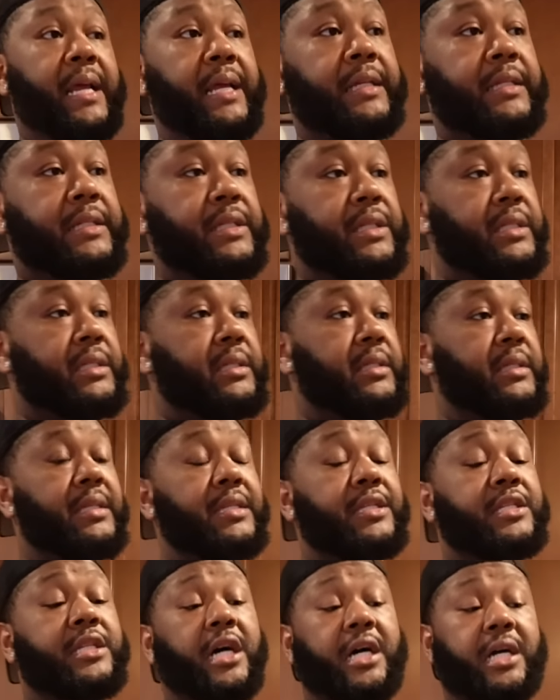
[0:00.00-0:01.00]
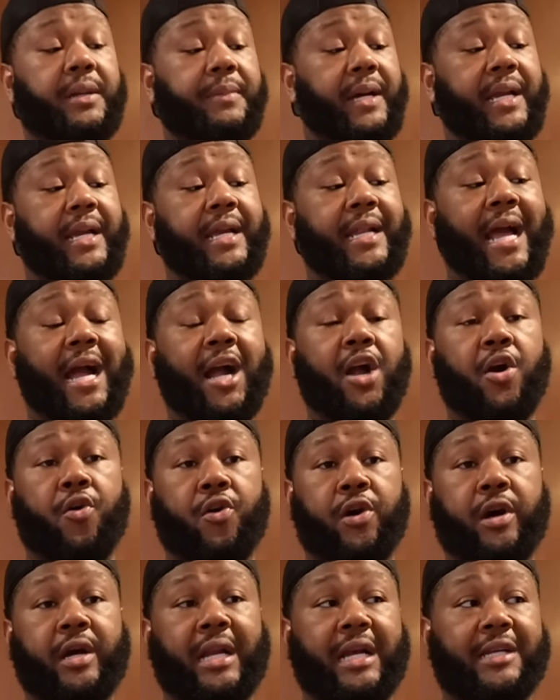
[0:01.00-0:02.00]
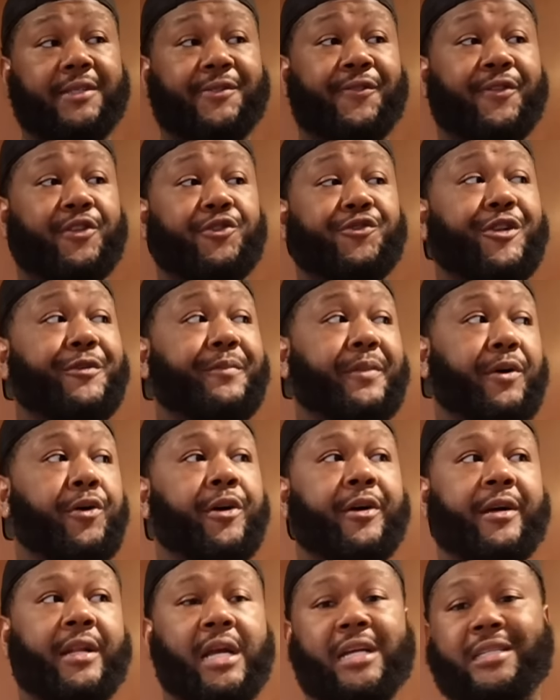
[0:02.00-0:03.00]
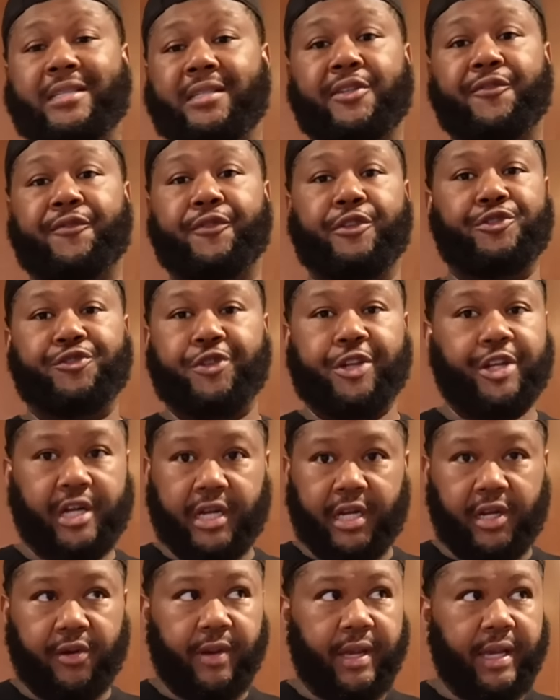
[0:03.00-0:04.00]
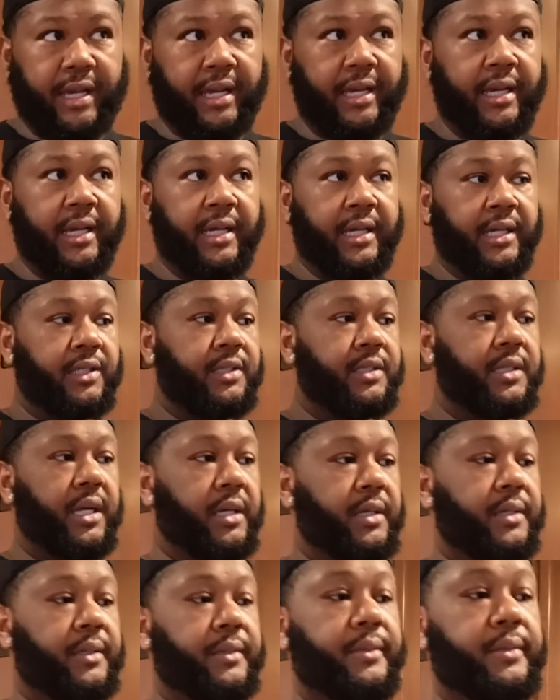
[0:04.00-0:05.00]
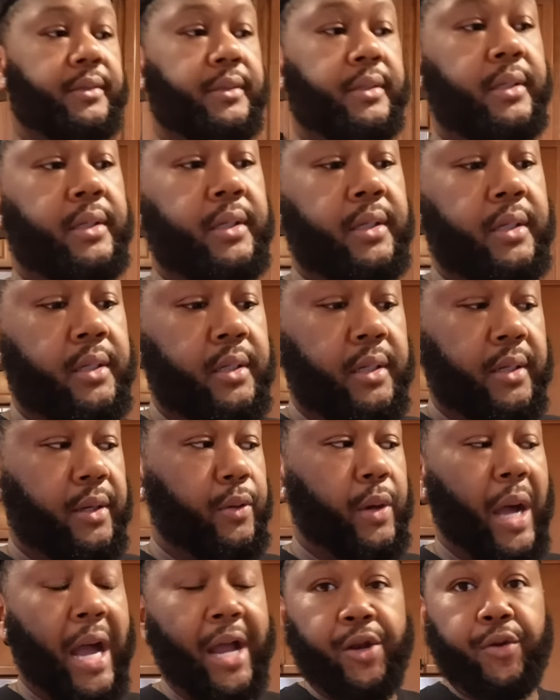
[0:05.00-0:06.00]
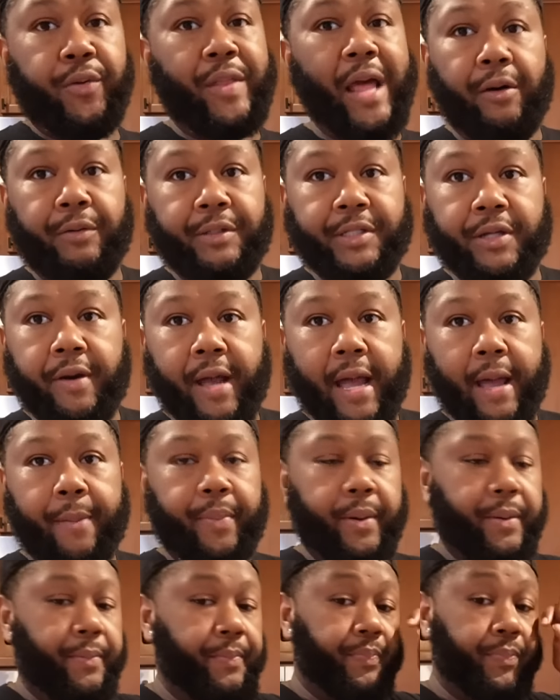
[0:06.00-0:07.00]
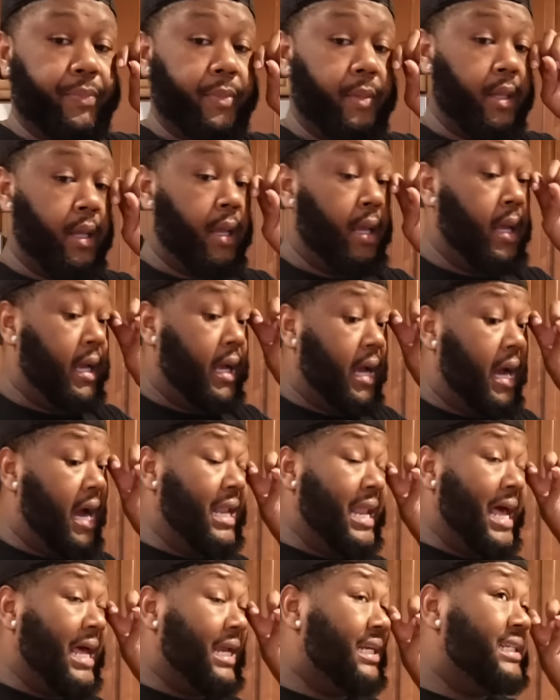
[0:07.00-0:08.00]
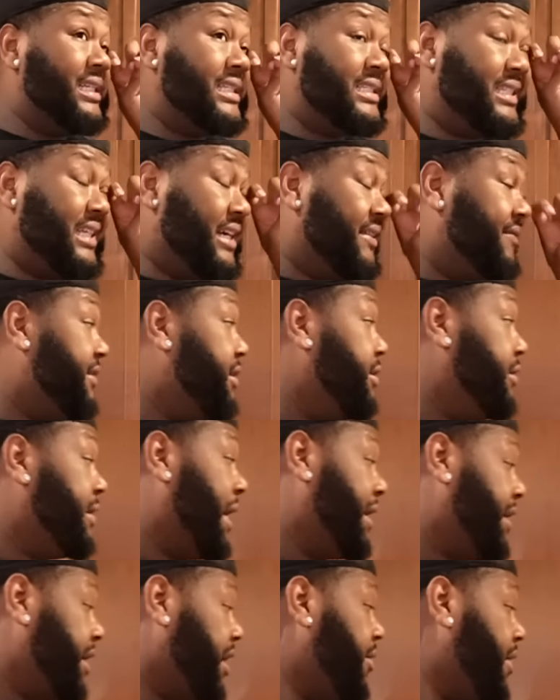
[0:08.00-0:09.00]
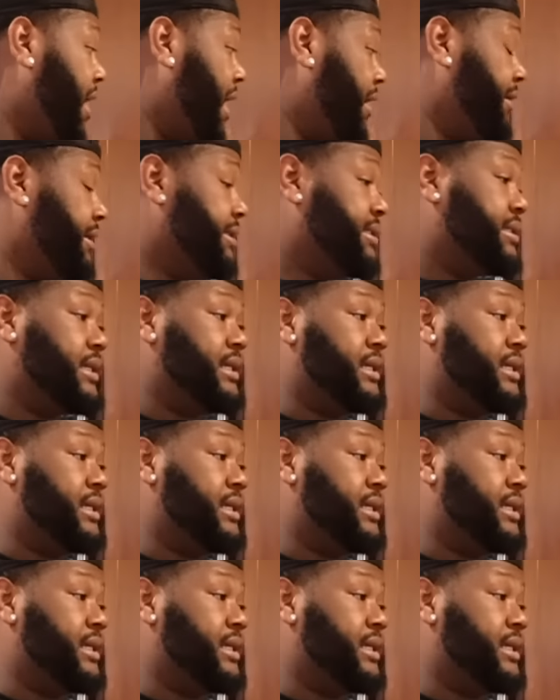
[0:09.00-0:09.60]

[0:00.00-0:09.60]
is talking about he not gonna organize the refrigerator, but organizing the refrigerator anyway. So I knew that was gonna happen. A lot of this stuff do gotta go out into